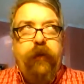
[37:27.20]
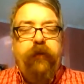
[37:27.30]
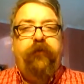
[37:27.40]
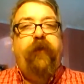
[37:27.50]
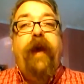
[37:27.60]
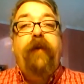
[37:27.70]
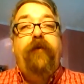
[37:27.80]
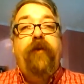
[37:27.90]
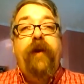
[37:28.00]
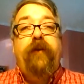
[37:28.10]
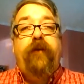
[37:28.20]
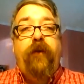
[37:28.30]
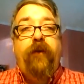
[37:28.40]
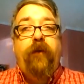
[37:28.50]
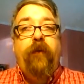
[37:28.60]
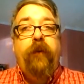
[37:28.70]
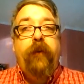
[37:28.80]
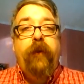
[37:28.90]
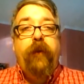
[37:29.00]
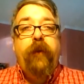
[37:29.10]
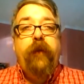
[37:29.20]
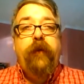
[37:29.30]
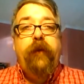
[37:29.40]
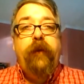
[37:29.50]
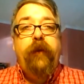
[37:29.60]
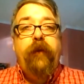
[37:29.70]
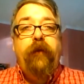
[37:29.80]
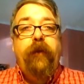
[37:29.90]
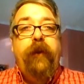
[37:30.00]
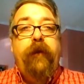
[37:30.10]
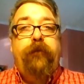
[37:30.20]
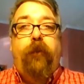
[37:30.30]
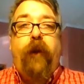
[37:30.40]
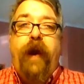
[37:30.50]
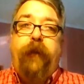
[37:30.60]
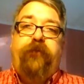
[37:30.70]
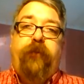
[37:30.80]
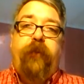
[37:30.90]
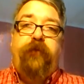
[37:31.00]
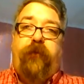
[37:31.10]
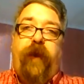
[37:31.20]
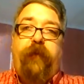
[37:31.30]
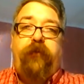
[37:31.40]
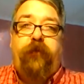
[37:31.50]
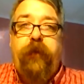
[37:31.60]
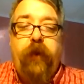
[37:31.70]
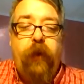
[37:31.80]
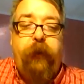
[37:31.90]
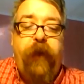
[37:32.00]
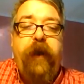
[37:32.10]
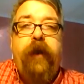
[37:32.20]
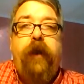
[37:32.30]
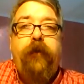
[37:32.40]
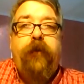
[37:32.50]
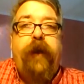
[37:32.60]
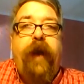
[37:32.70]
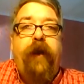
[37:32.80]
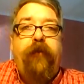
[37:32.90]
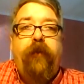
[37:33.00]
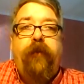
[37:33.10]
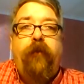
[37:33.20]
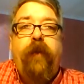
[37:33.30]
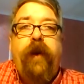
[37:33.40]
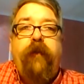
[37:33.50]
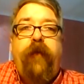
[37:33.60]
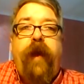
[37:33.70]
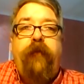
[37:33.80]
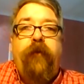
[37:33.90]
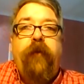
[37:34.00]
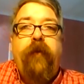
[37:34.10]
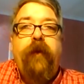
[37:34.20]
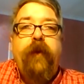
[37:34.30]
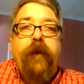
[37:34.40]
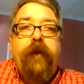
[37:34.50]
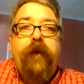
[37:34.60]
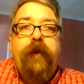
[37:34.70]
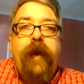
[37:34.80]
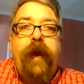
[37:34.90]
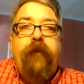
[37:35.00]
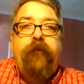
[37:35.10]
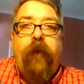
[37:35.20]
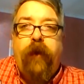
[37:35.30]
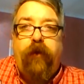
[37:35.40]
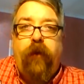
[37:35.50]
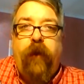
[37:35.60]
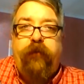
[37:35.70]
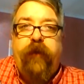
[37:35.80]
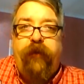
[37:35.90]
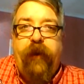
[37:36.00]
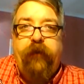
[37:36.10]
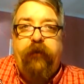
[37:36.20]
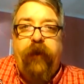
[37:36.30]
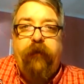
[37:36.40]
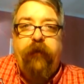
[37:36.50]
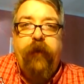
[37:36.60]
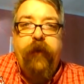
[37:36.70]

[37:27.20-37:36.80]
Slide 32 is perhaps the most famous European hunter-gatherer that we have ever yet run across evidence of.